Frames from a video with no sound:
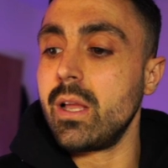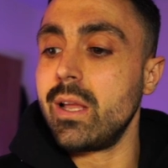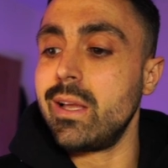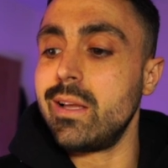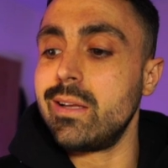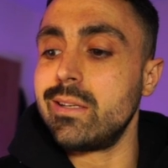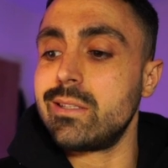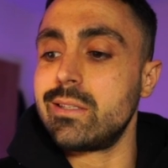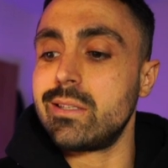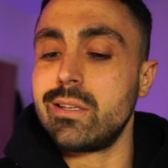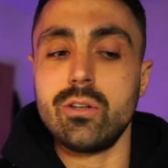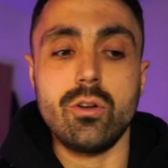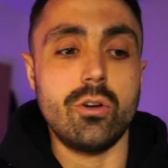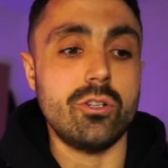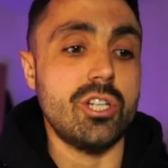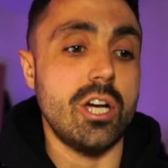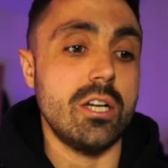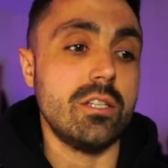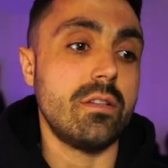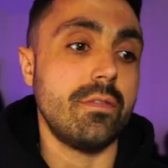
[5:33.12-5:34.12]
is
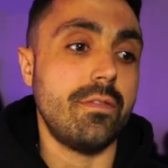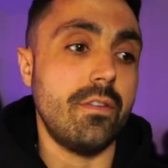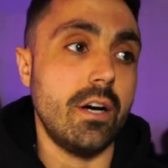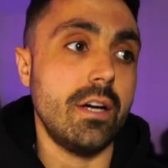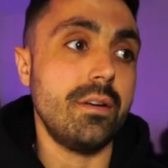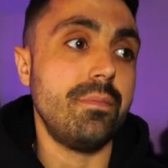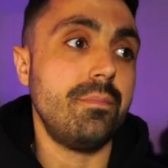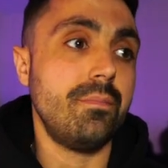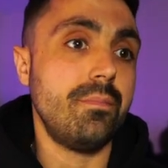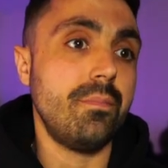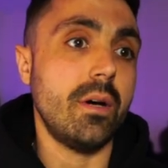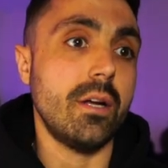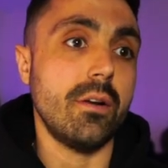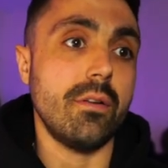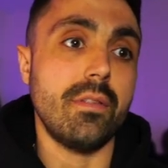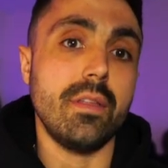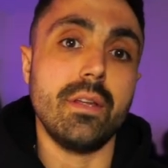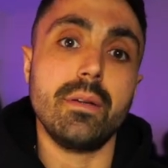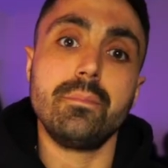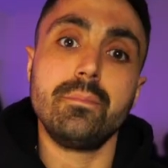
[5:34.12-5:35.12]
not justified. I
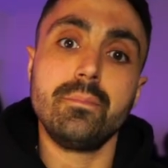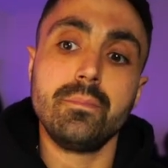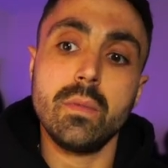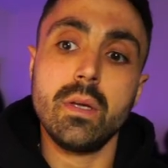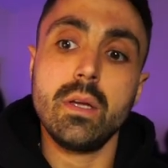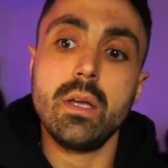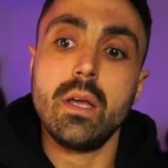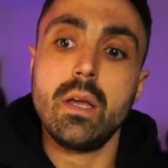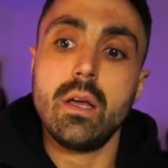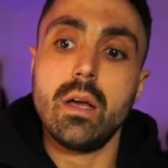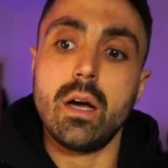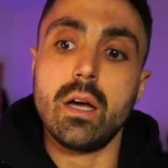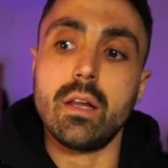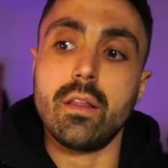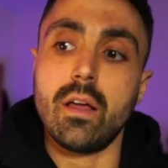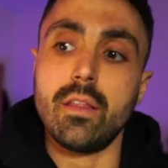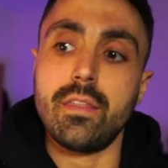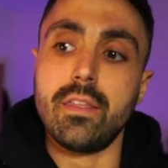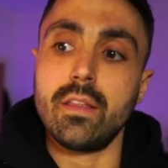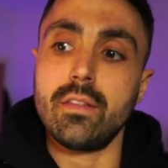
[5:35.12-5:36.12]
don't think. I,
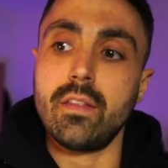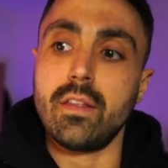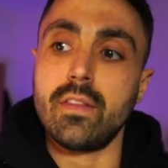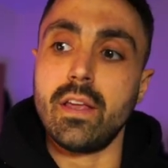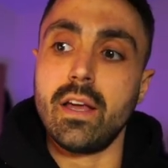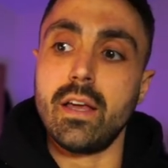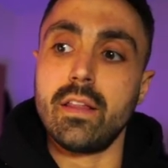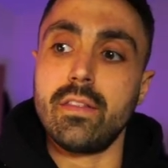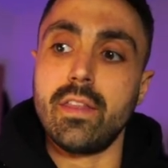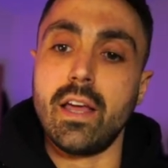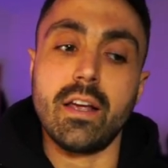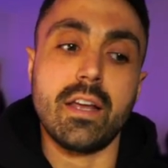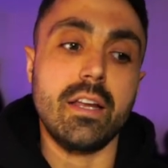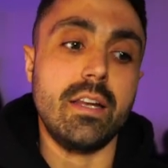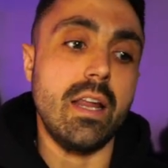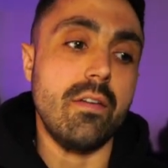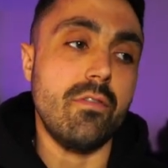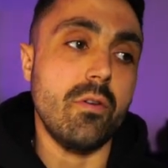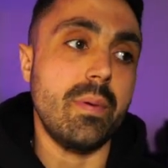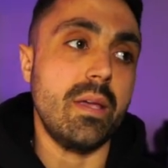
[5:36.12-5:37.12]
I think that, that that
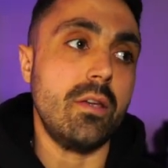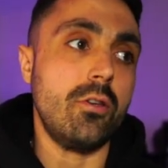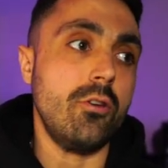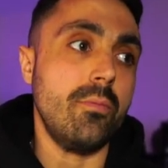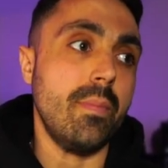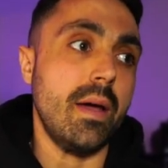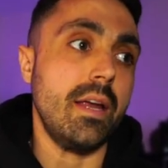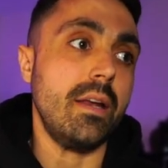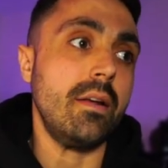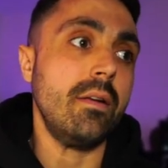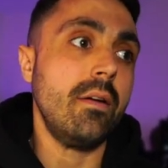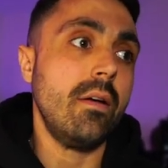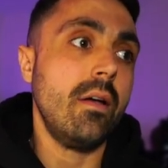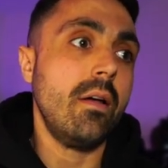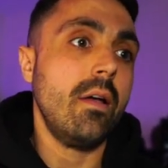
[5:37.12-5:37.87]
can never be humane.